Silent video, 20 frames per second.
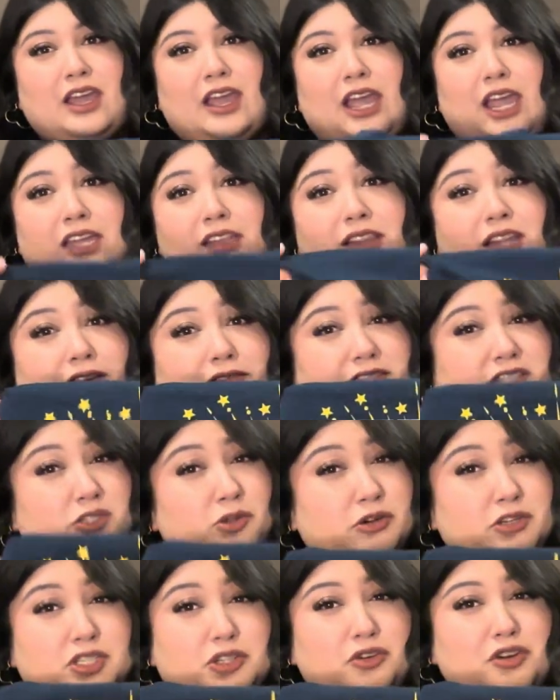I love
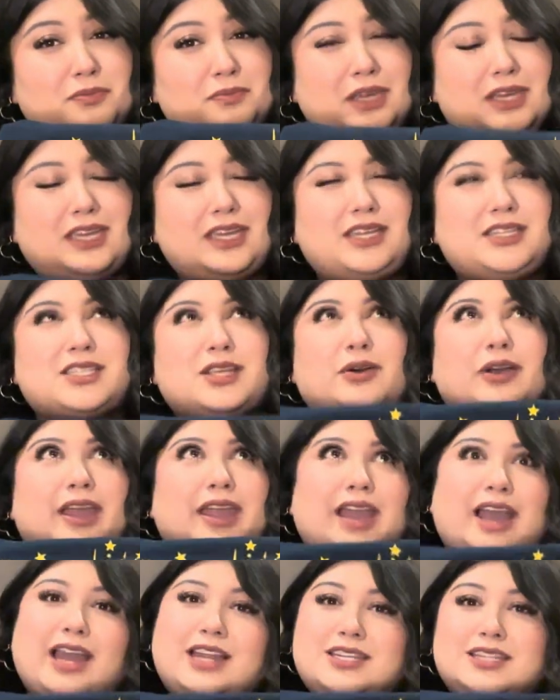Sorcerer Mickey, so I
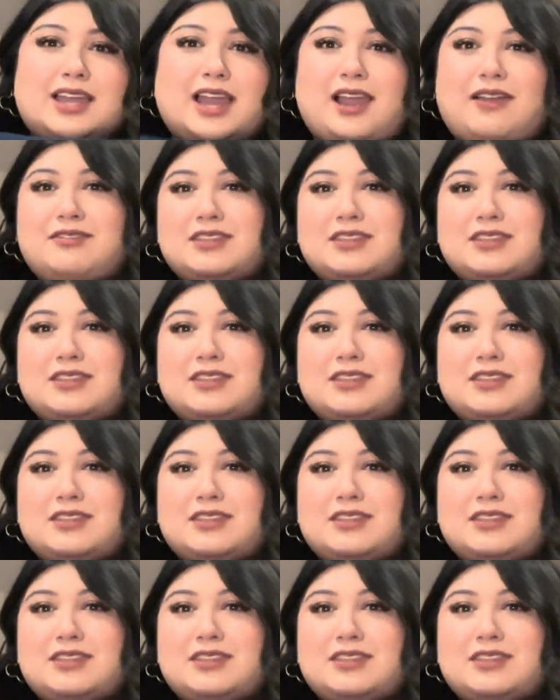had to have